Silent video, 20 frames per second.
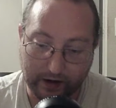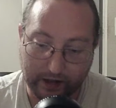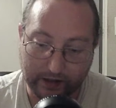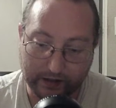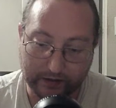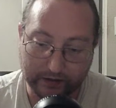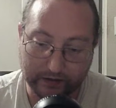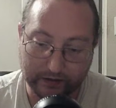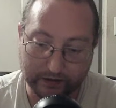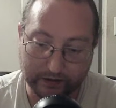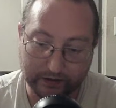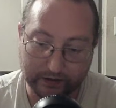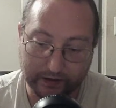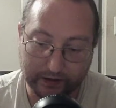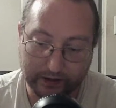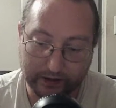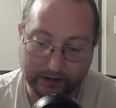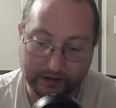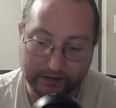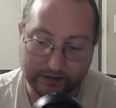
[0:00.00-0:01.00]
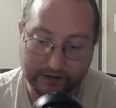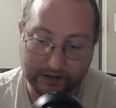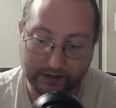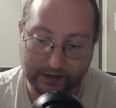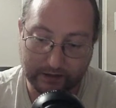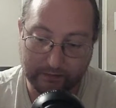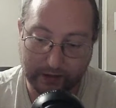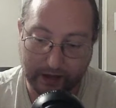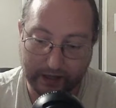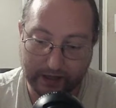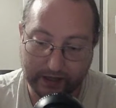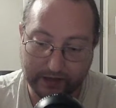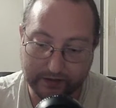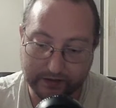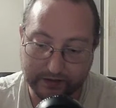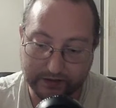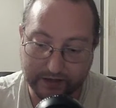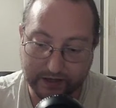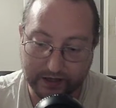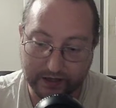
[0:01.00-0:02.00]
I could and digging my
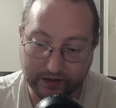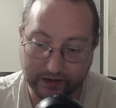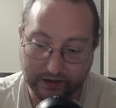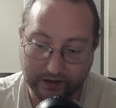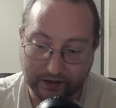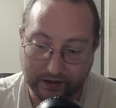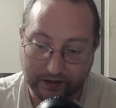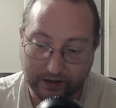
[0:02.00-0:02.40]
heels in.